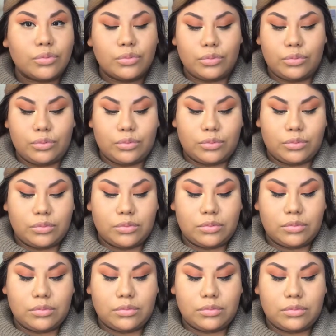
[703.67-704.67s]
little
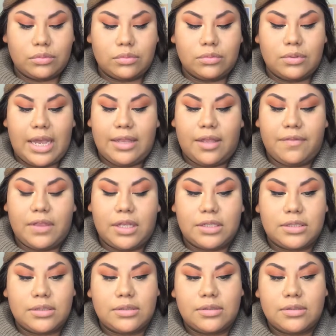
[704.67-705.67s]
details.
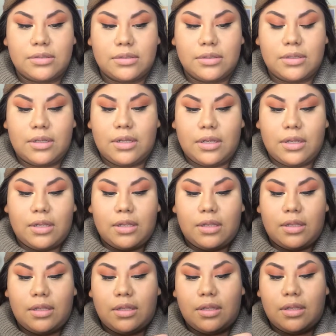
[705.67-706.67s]
Well, that's nice.
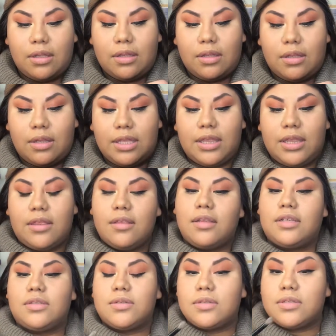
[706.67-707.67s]
You see how it's just
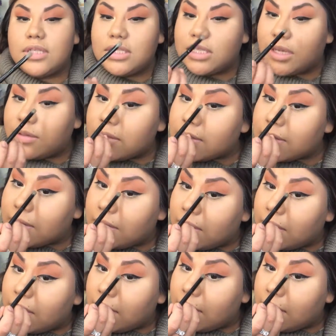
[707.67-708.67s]
one simple
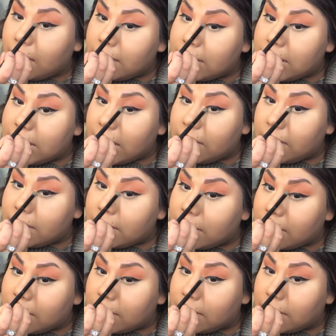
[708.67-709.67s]
color, and then if you
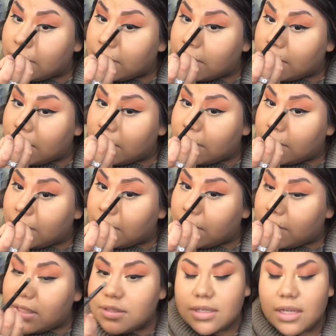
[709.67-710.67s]
add like
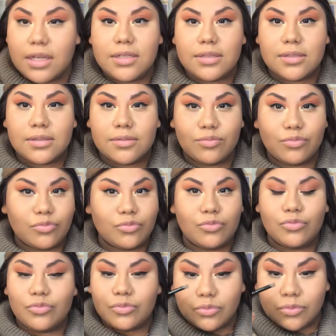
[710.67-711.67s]
these little
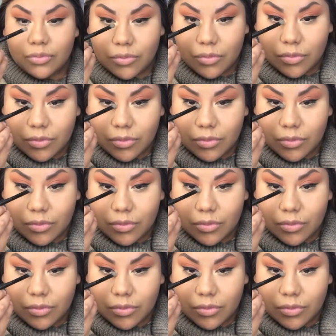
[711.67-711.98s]
touches,